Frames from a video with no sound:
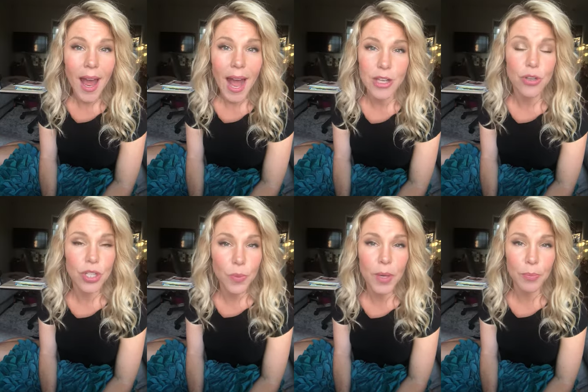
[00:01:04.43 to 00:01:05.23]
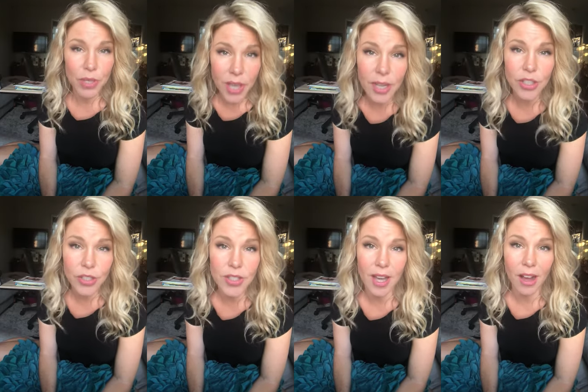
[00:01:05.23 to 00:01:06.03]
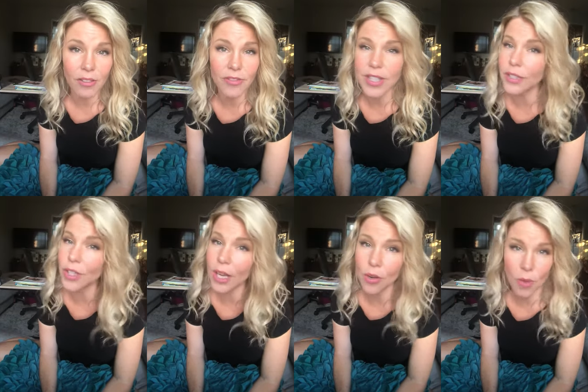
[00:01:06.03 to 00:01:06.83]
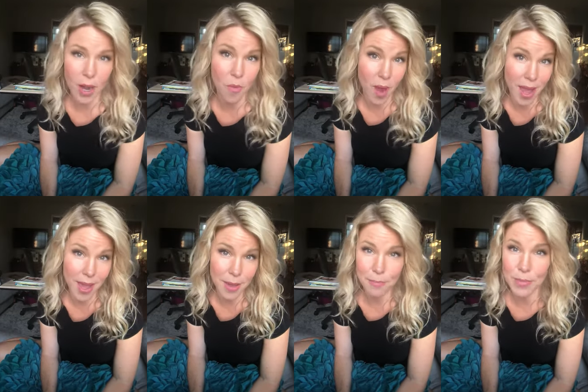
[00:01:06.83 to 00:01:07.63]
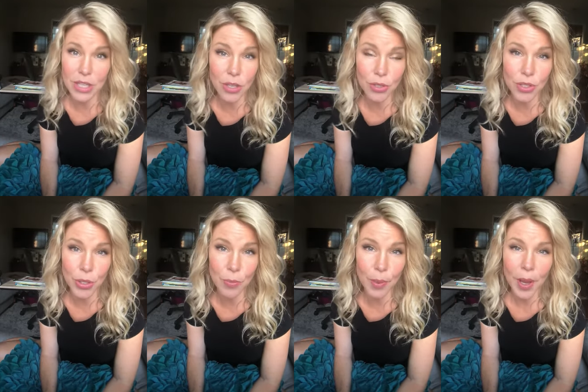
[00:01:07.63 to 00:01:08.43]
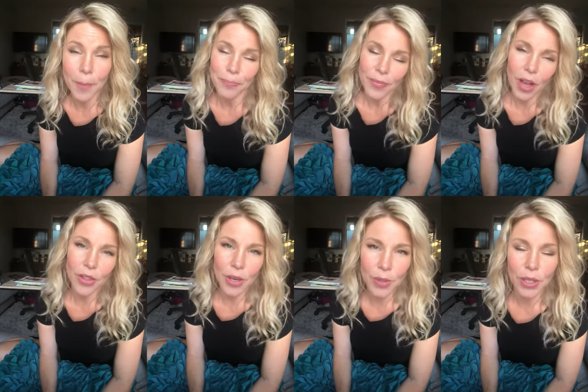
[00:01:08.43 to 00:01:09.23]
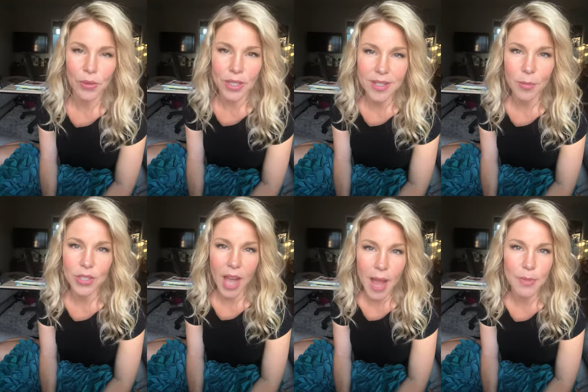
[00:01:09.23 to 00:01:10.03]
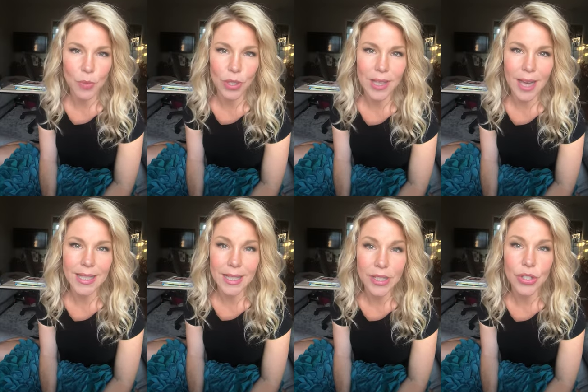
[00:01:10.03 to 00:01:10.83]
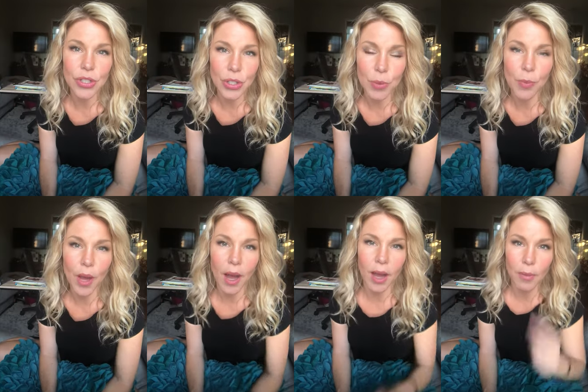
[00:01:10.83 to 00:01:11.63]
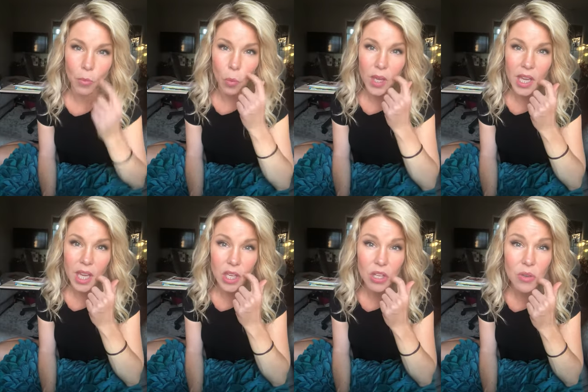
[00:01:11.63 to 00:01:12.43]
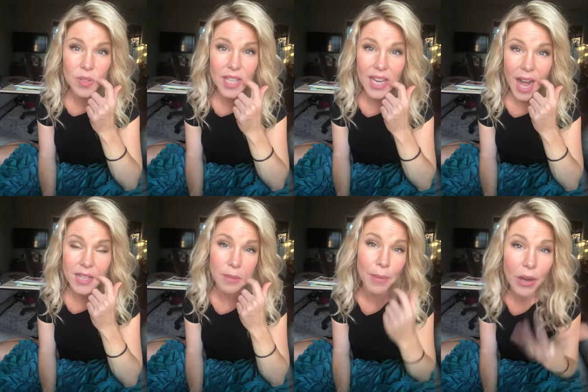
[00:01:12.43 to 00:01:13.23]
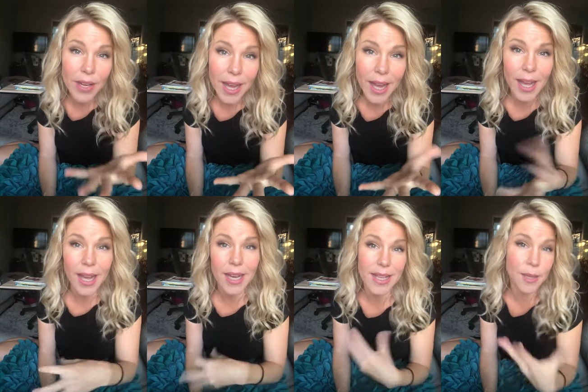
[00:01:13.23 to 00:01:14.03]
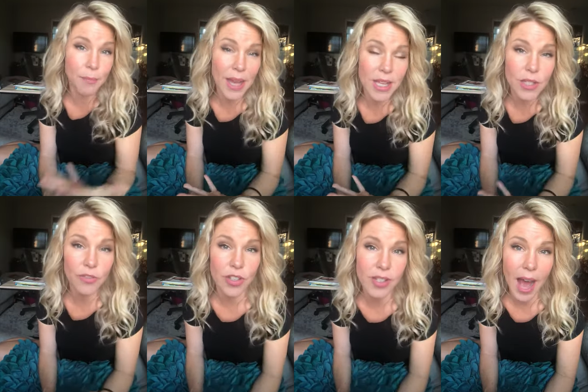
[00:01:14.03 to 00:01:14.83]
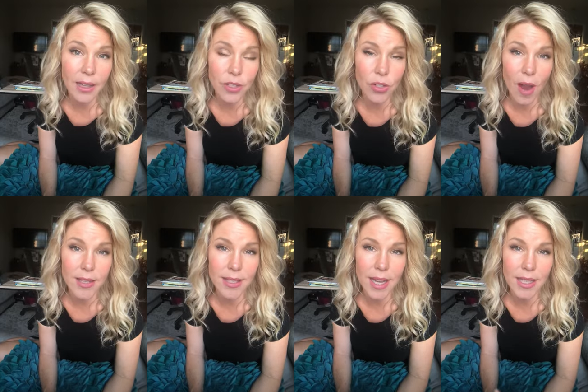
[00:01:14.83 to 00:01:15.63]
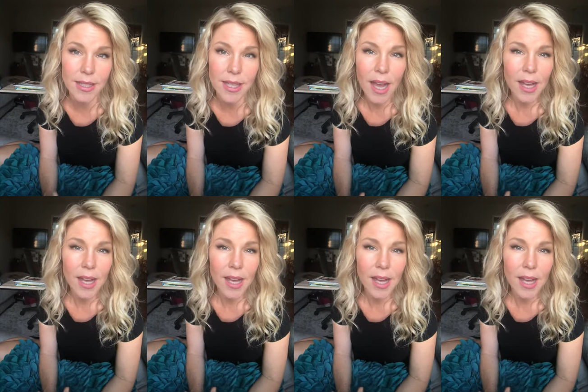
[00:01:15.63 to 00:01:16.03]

and you just want to protect yourself, this is a great way. Miso soup although you know it's summertime and we're not eating soup, um, we can use it as a marinade, as a base for salad dressings.